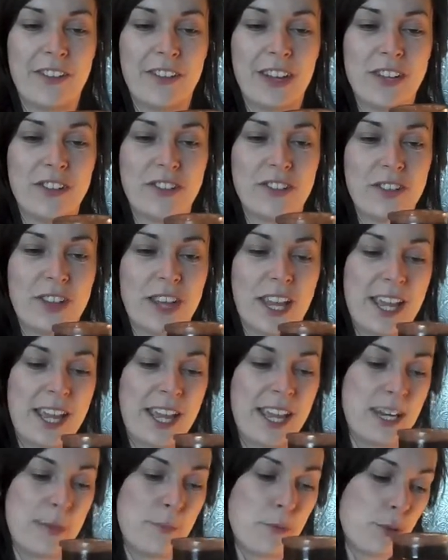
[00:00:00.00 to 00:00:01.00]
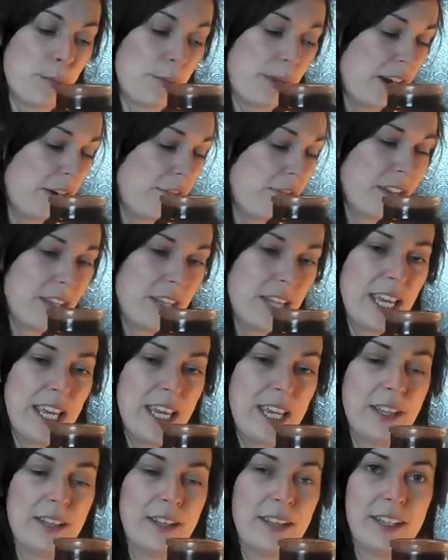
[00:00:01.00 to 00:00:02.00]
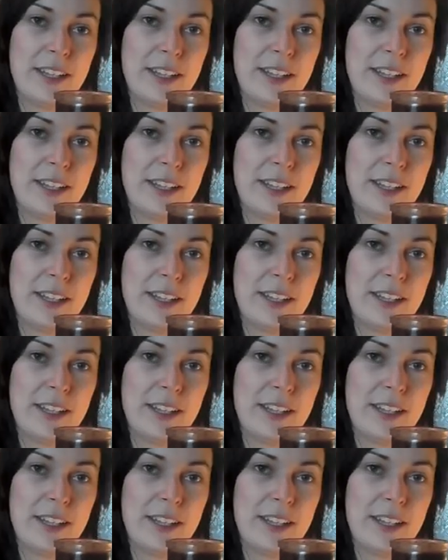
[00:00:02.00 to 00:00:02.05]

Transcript: arranged that any more perfectly.